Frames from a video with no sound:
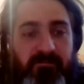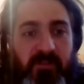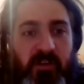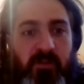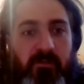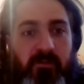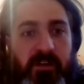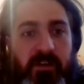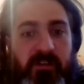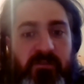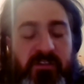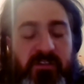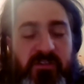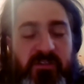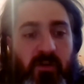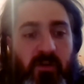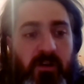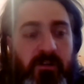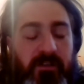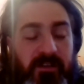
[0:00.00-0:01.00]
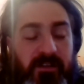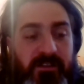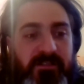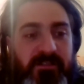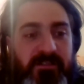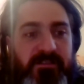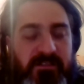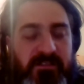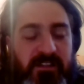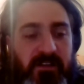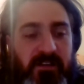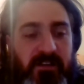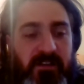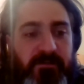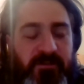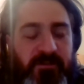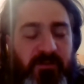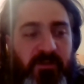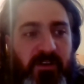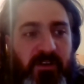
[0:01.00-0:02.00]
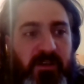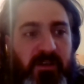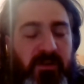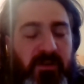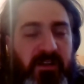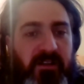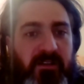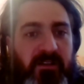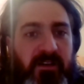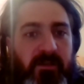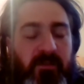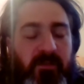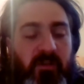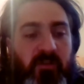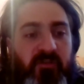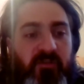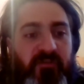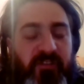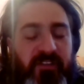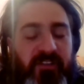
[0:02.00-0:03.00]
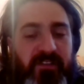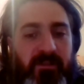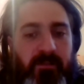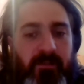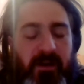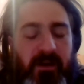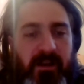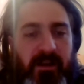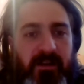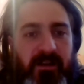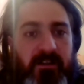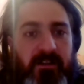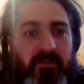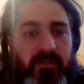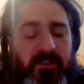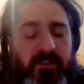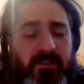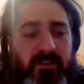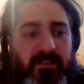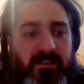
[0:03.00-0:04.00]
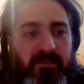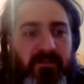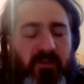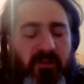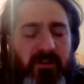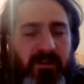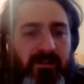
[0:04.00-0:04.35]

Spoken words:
vigorous qualities and stuff. So keeping and coming to those things in mind and doing things more,